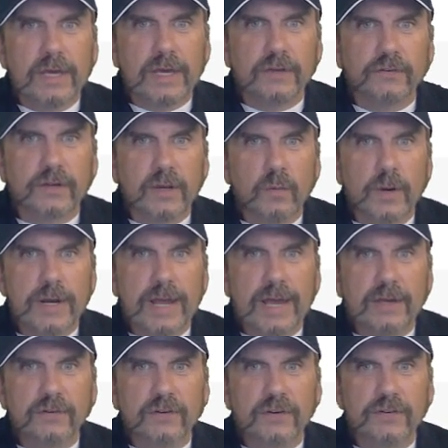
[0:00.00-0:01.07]
and say when
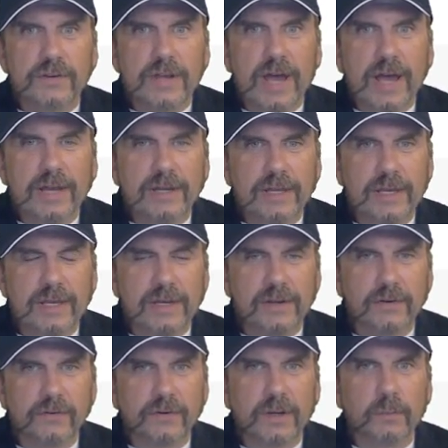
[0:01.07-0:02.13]
X is not
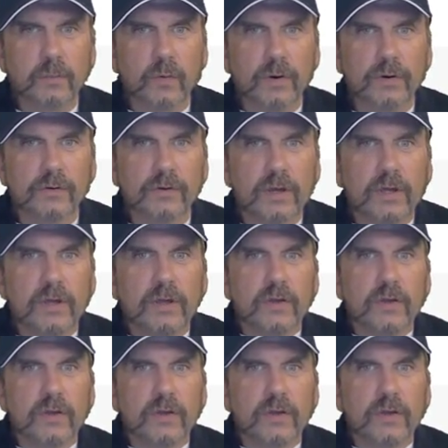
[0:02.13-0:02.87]
in, skip words.